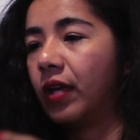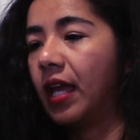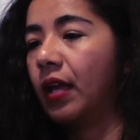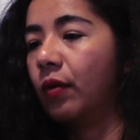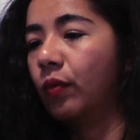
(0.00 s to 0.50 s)

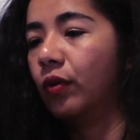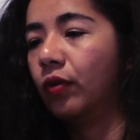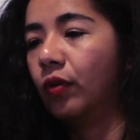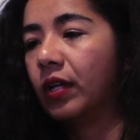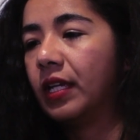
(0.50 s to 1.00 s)
okay,
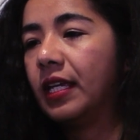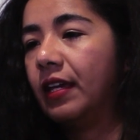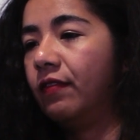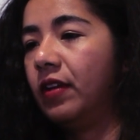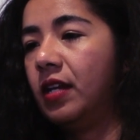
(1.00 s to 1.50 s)
well,
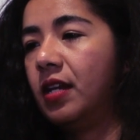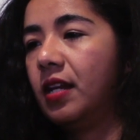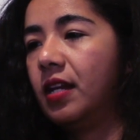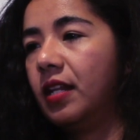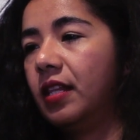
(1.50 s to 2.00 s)
given
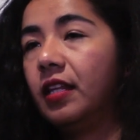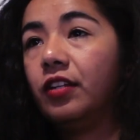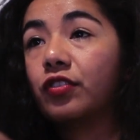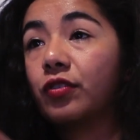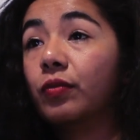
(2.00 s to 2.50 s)

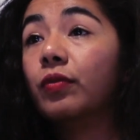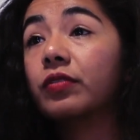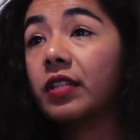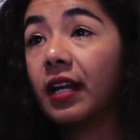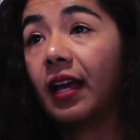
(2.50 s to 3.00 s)
these
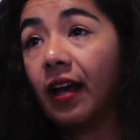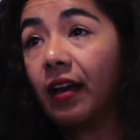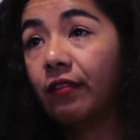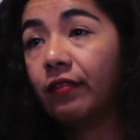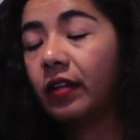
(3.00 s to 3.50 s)
tools that I
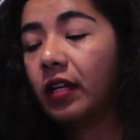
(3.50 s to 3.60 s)
have,